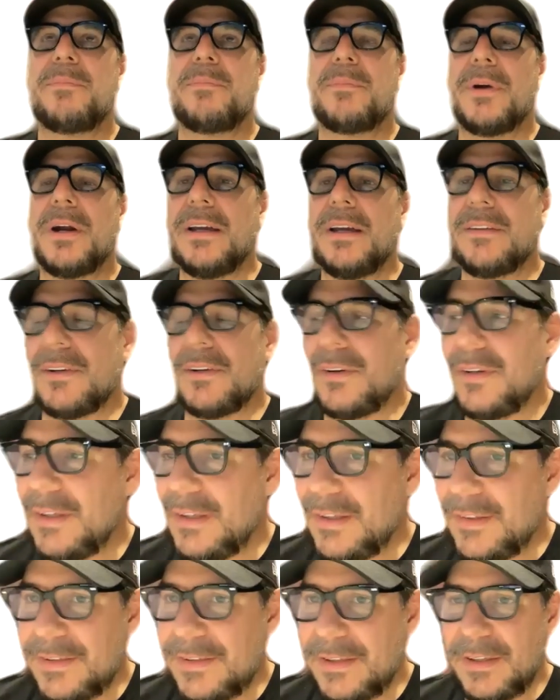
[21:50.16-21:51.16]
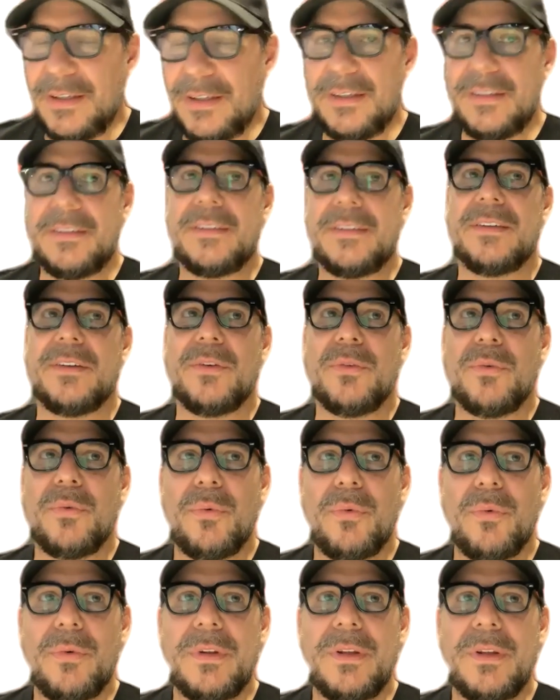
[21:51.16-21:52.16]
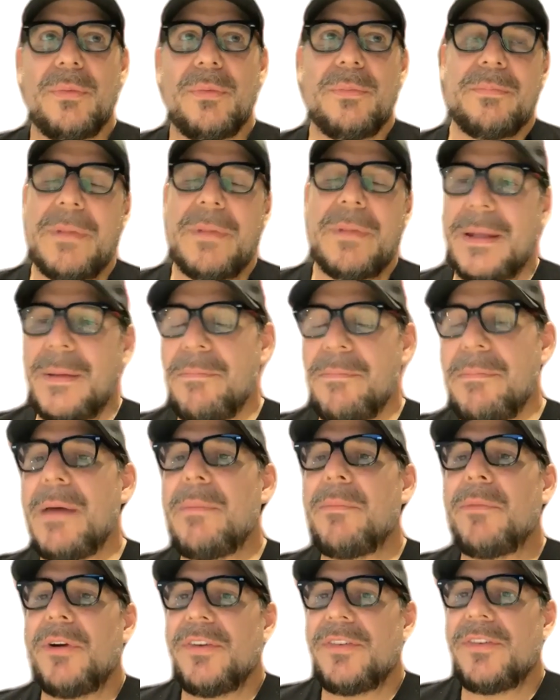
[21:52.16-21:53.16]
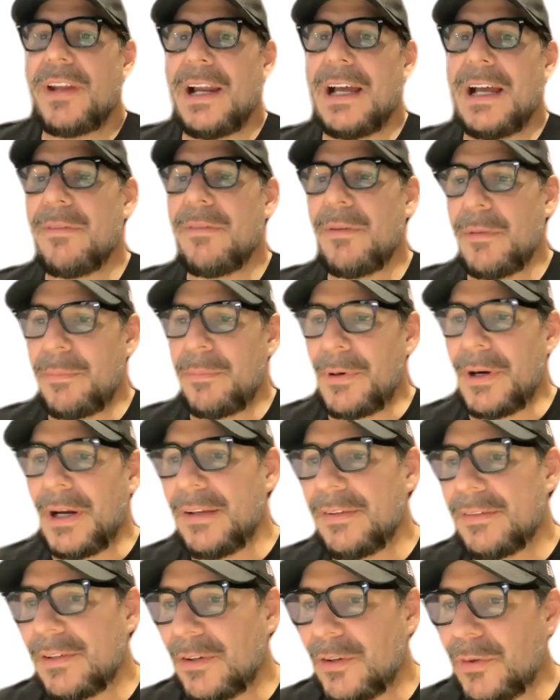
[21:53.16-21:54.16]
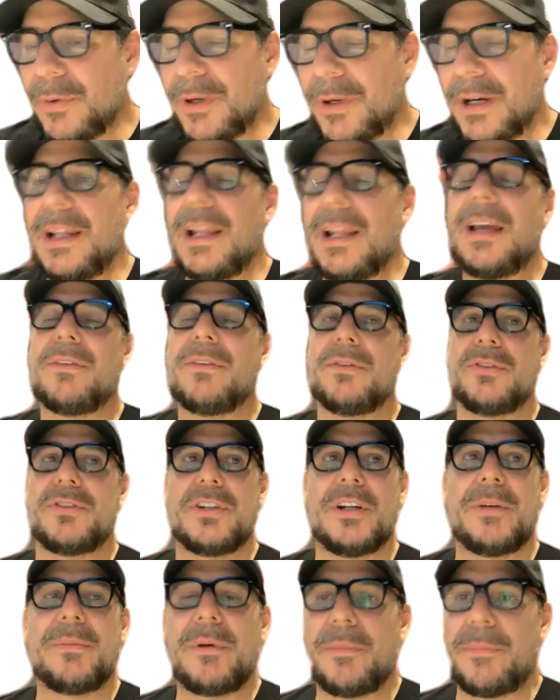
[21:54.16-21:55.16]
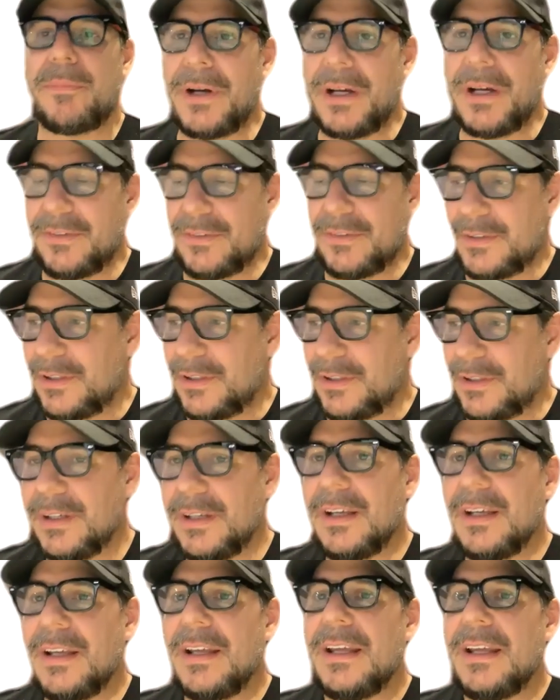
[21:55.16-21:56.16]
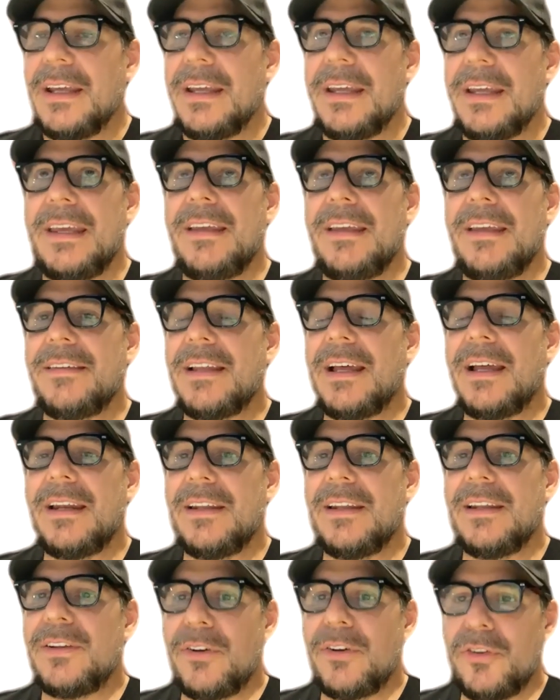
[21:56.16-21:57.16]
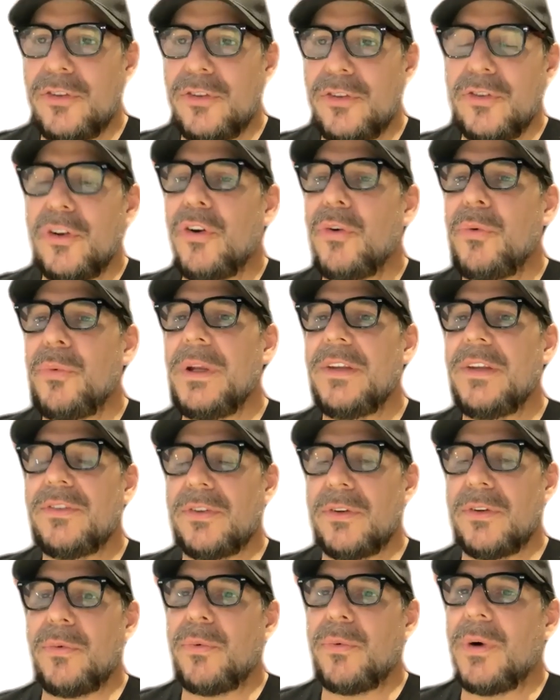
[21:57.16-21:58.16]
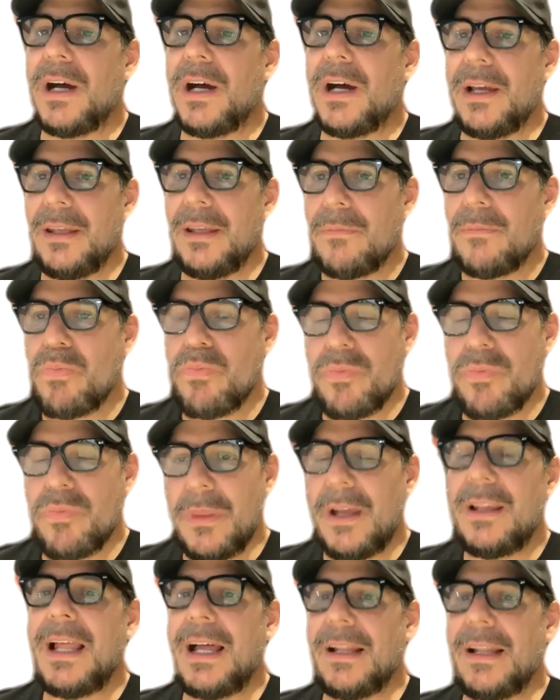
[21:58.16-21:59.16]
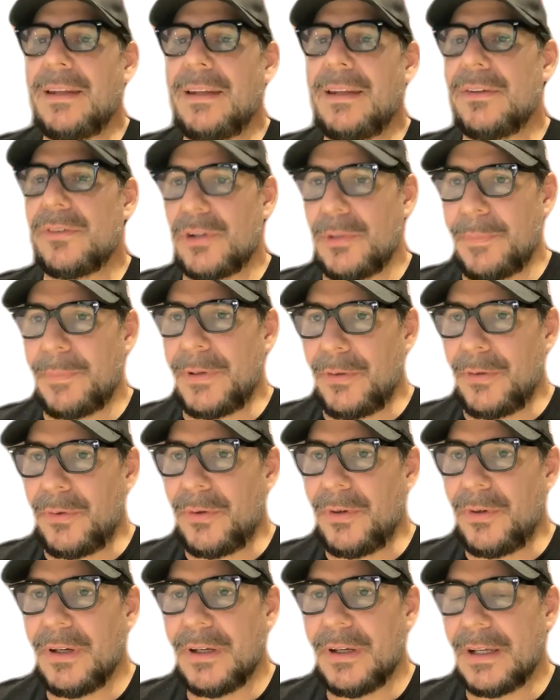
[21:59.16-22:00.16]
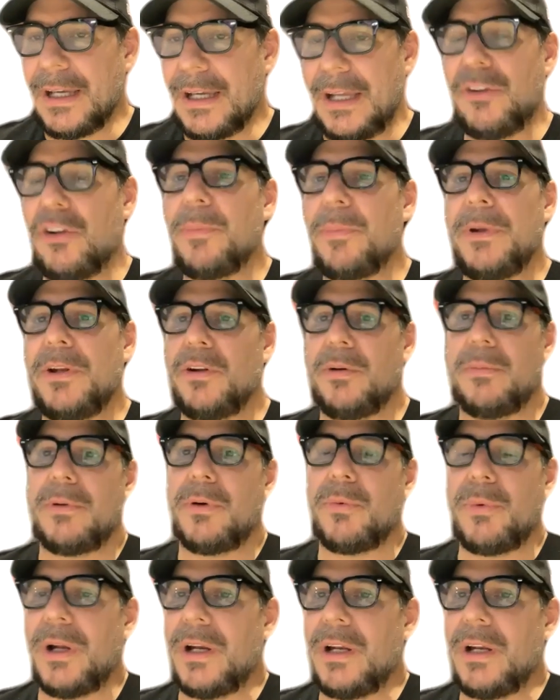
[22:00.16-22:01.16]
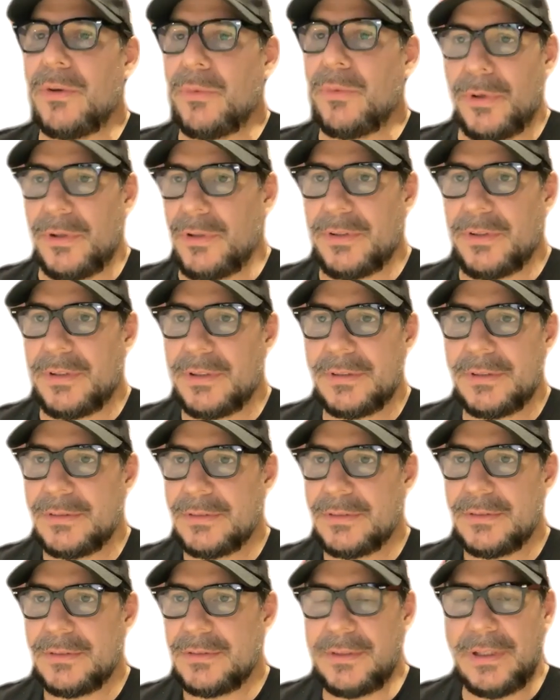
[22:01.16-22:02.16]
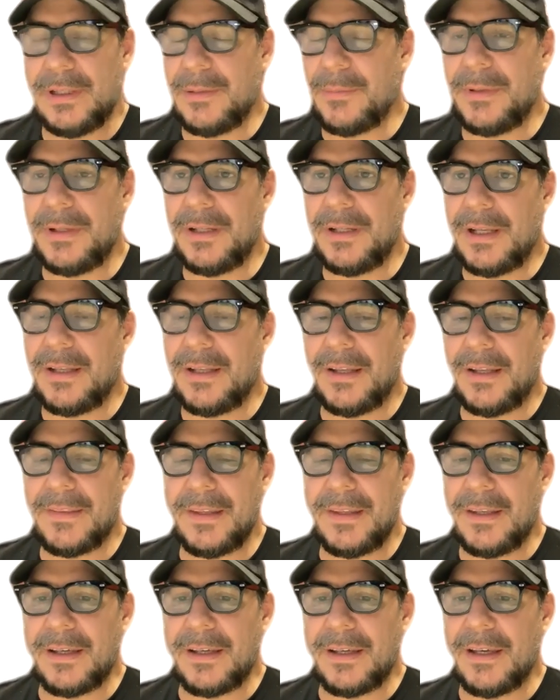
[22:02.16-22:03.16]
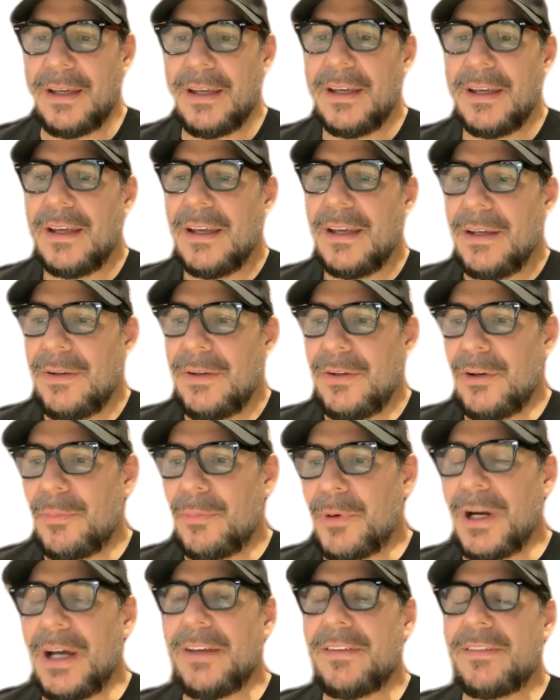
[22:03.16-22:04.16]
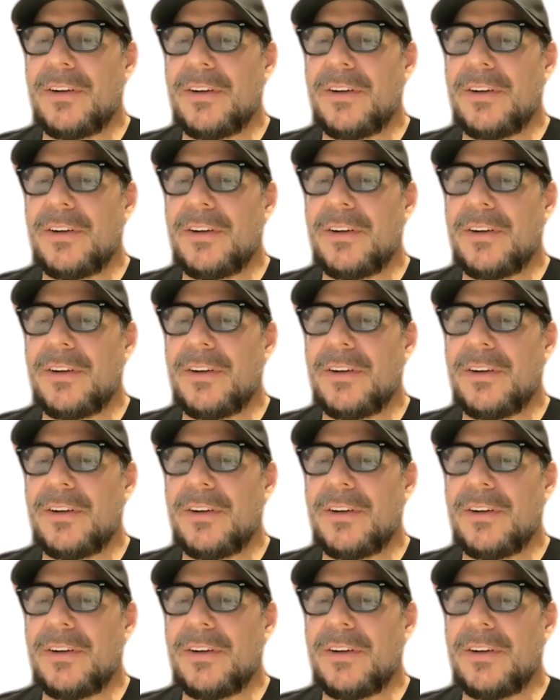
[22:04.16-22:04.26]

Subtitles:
BrightStar is the memories that I have of BrightStar. What I like to share about BrightStar is that there's no reason why a Latin entrepreneur cannot be number one in the world. Right? I mean, I think BrightStar